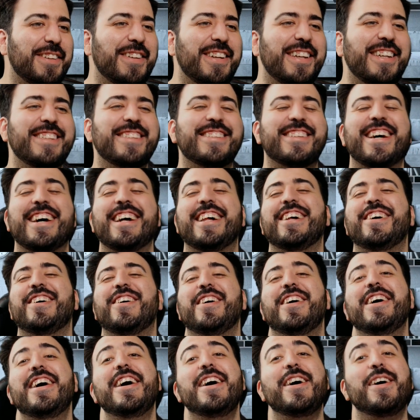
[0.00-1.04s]

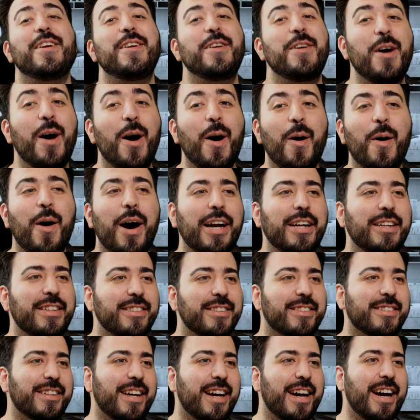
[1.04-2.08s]
TGSL. no, I
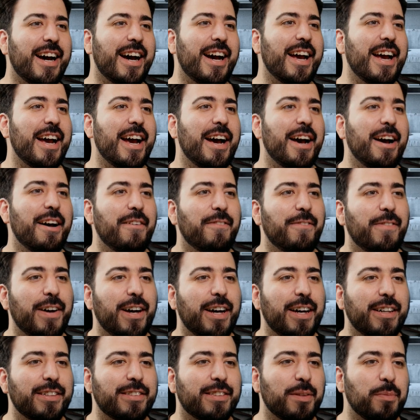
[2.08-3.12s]
just I have
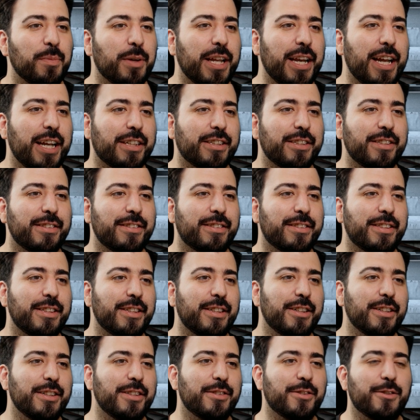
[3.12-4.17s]
uh, some connections
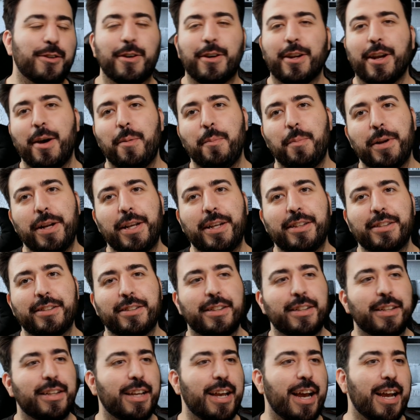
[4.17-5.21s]
still in certain companies
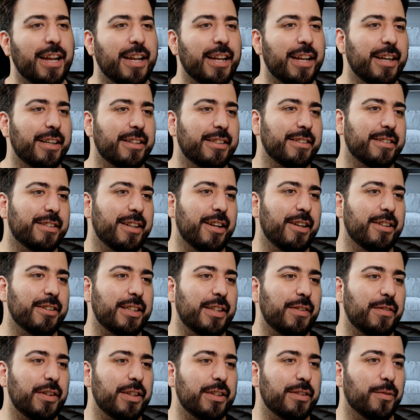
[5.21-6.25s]
that I can get discount
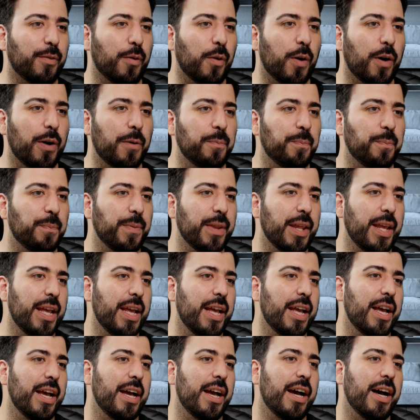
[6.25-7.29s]
TVs for.
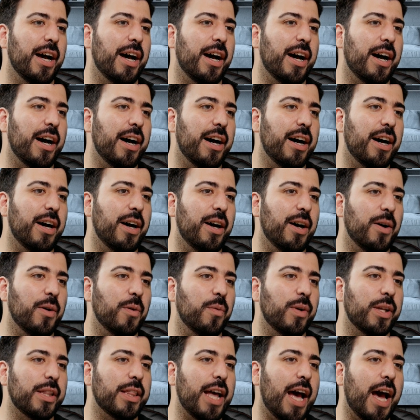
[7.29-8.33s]
Uh,
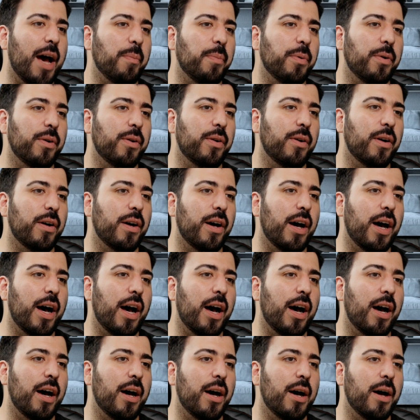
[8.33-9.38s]
with Apple um,
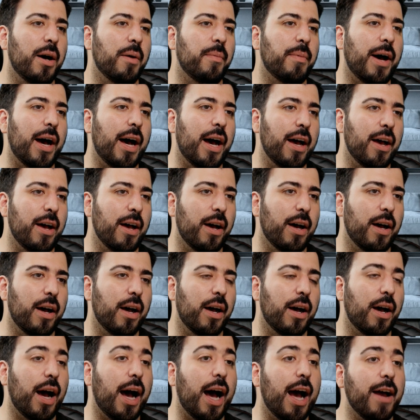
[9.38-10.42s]
I,
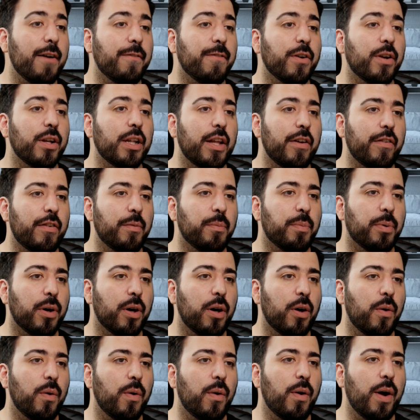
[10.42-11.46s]
iPhone 11
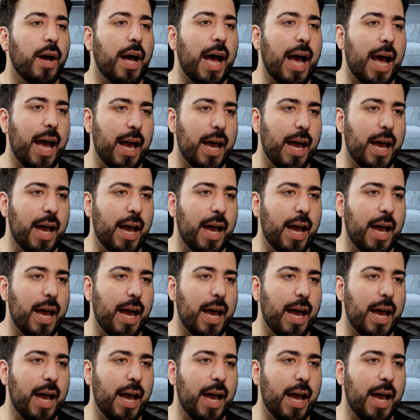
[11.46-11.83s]
Pro